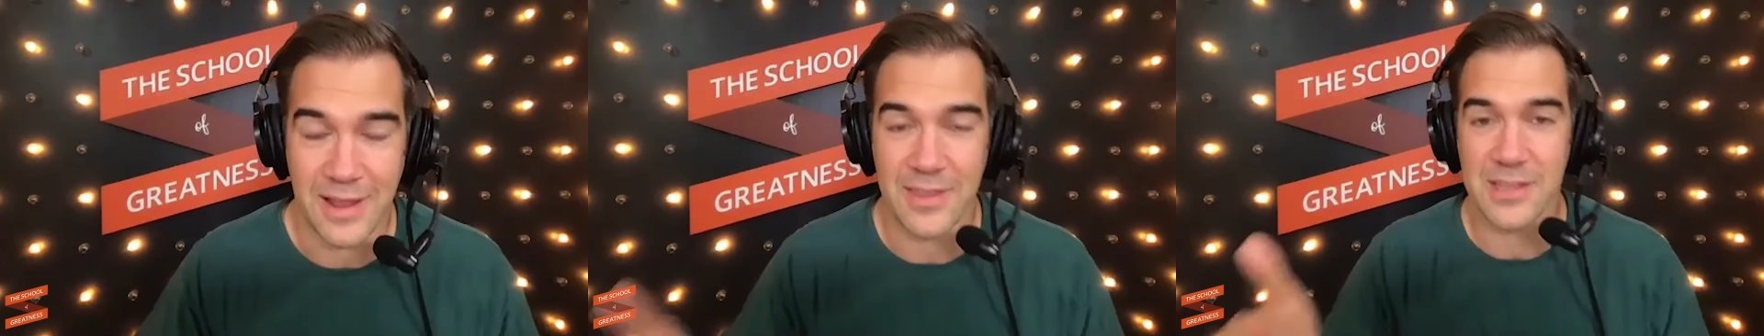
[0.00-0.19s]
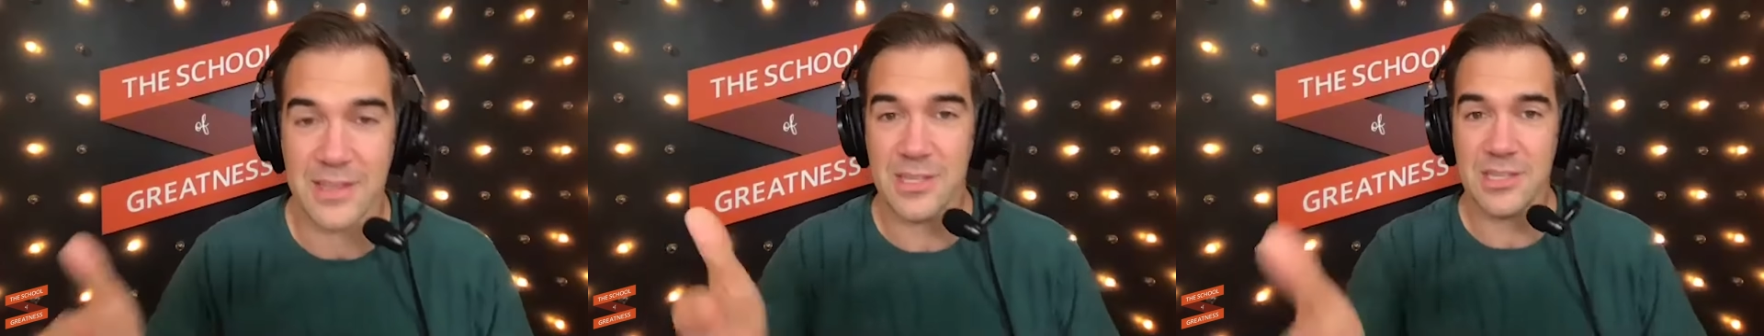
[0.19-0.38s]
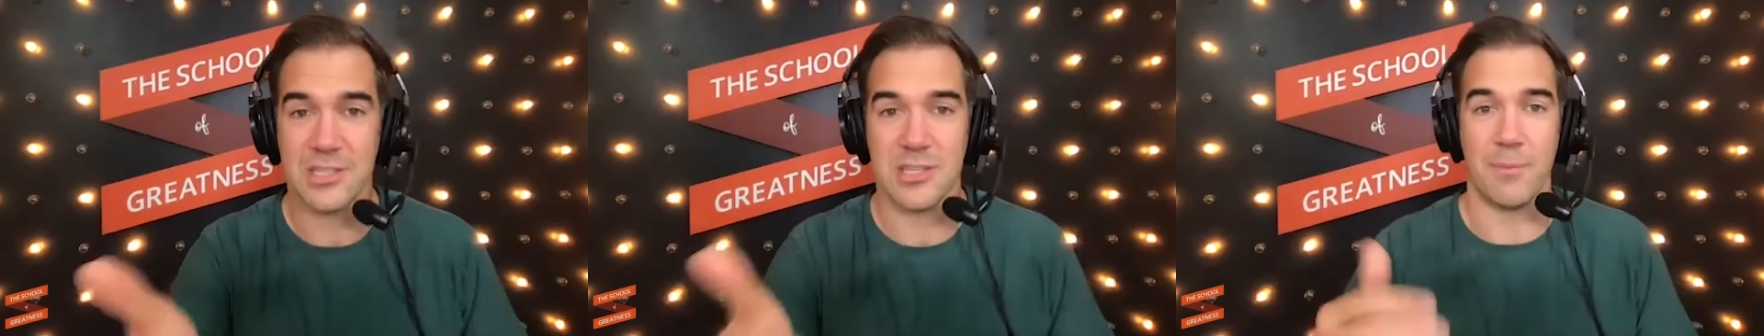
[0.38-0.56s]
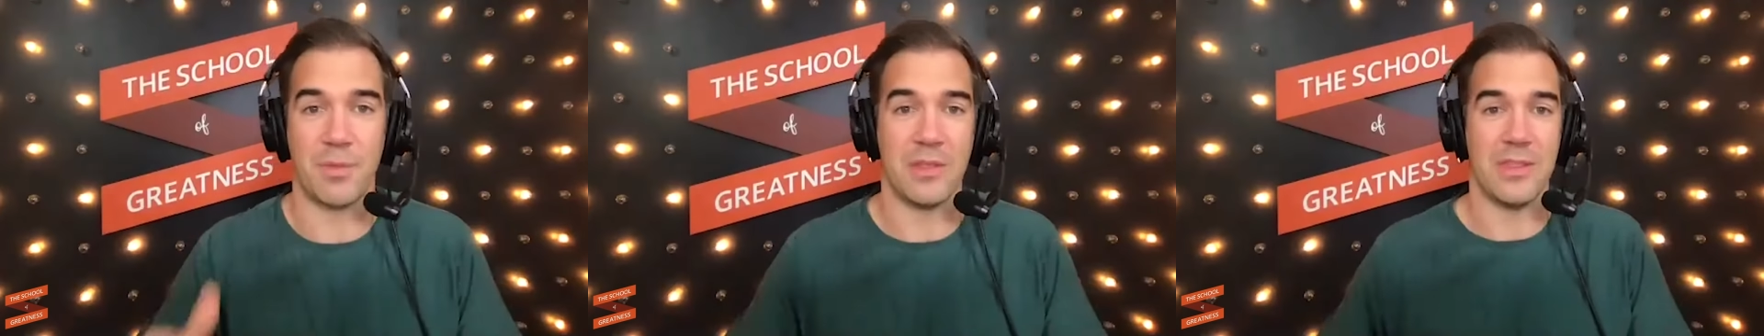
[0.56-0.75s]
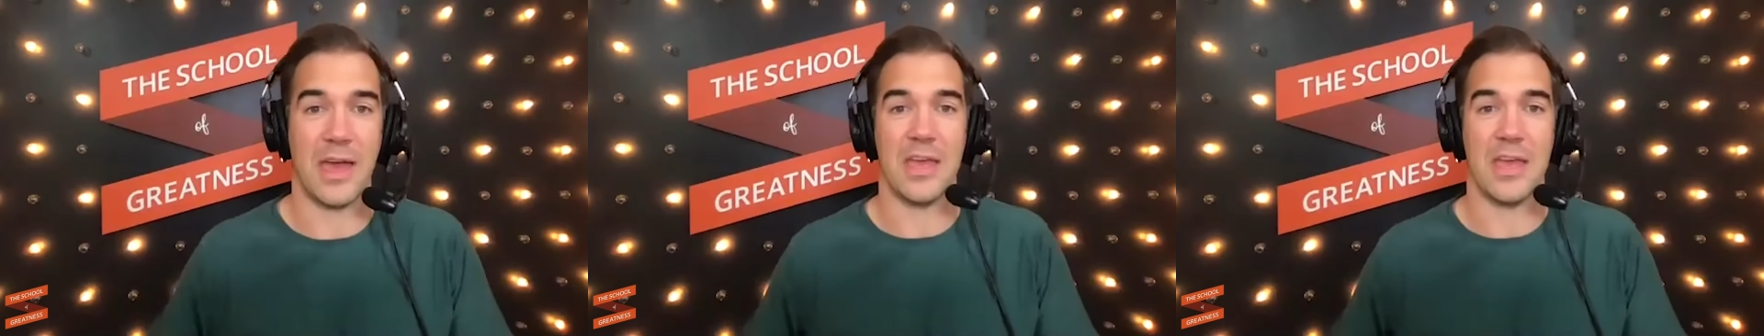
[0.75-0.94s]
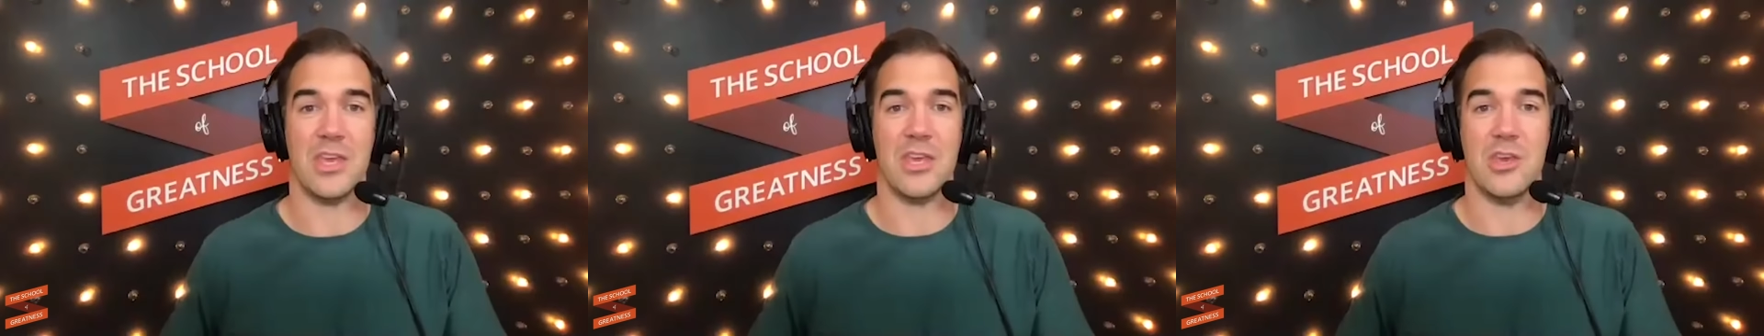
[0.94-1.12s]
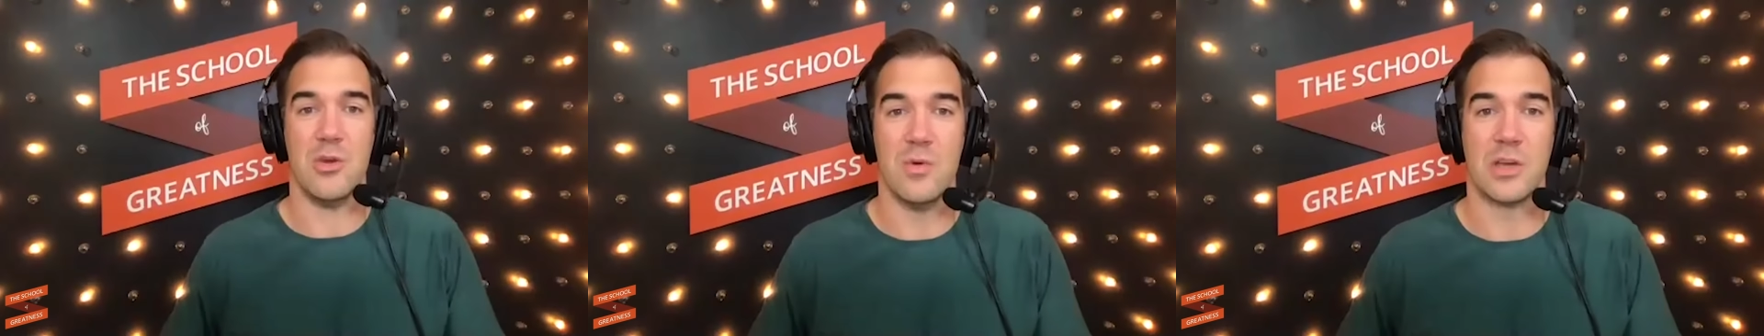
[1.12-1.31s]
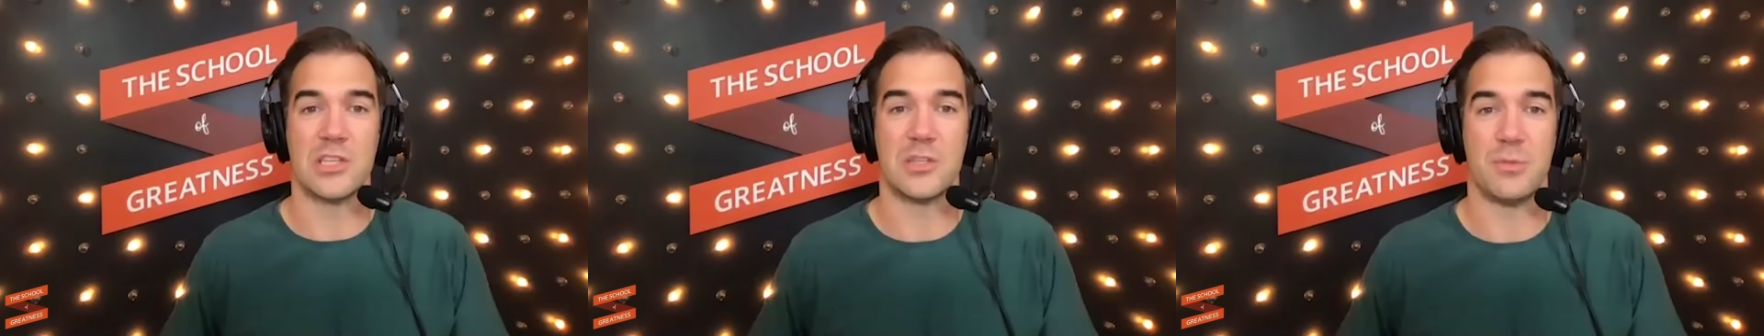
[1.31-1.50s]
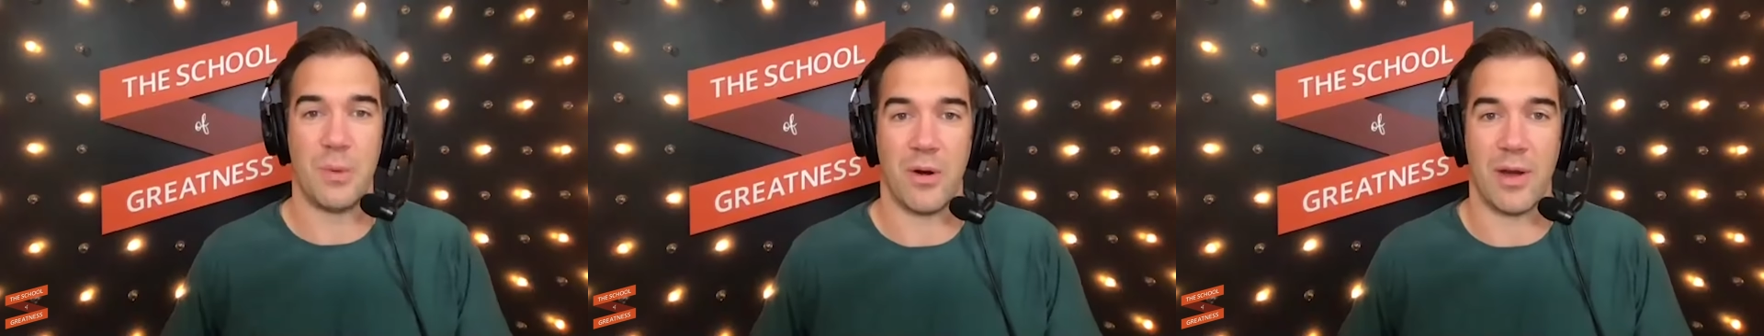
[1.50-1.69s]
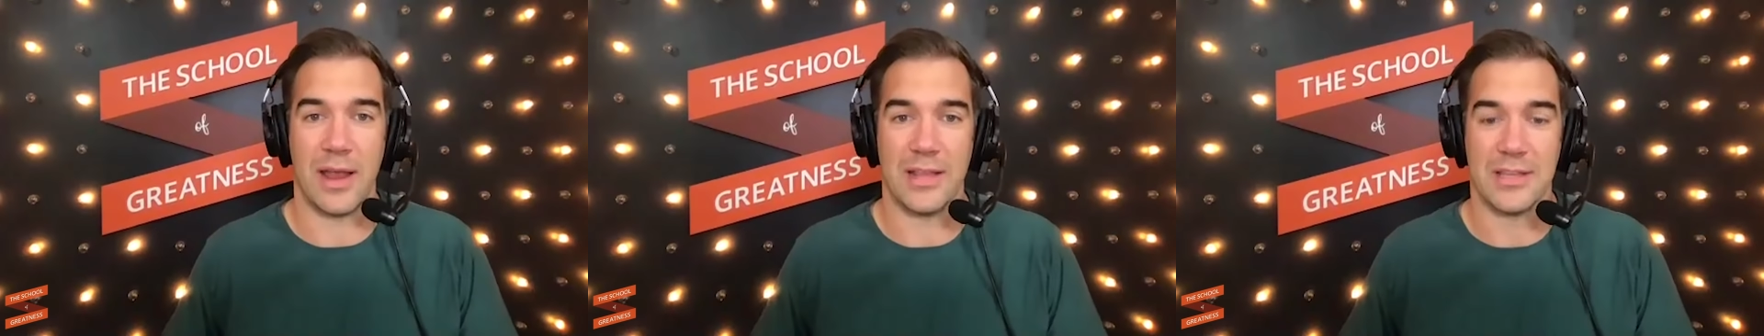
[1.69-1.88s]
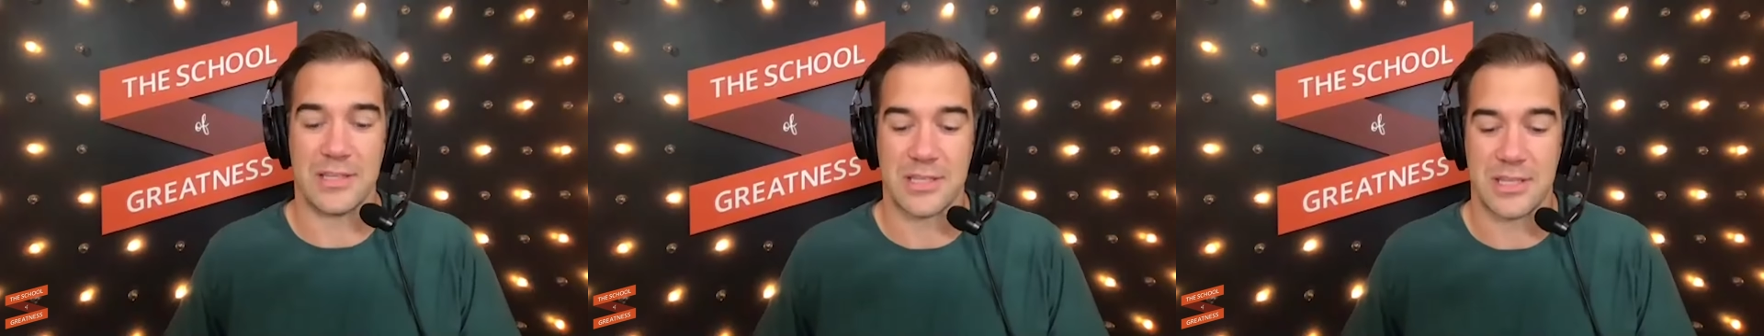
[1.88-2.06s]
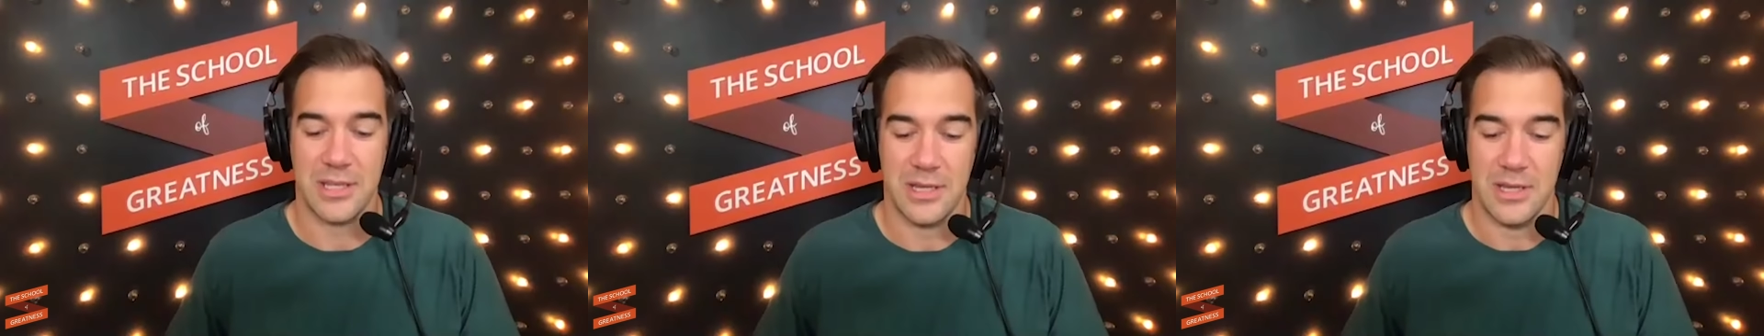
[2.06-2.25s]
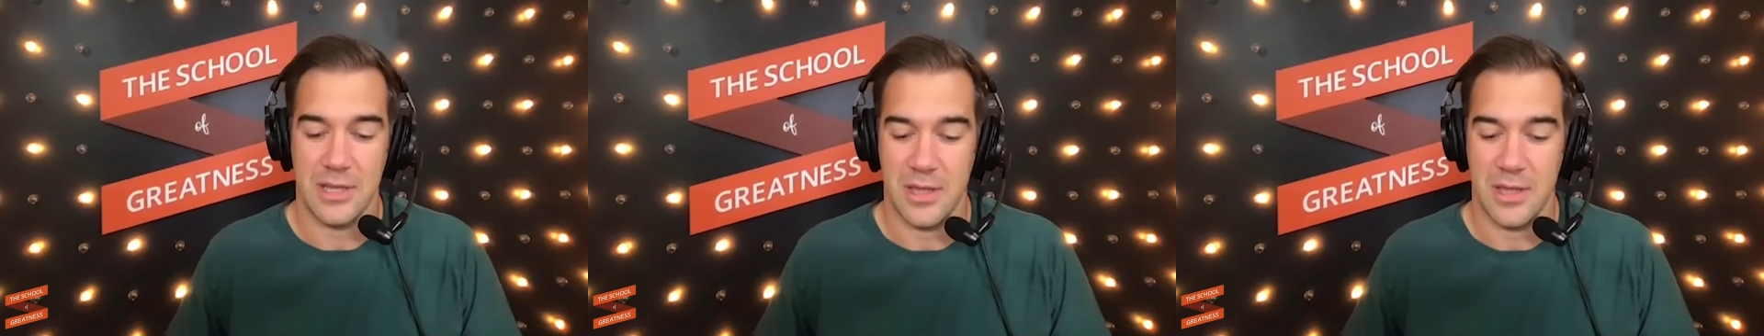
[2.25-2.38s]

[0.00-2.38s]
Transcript: And this is something that you experienced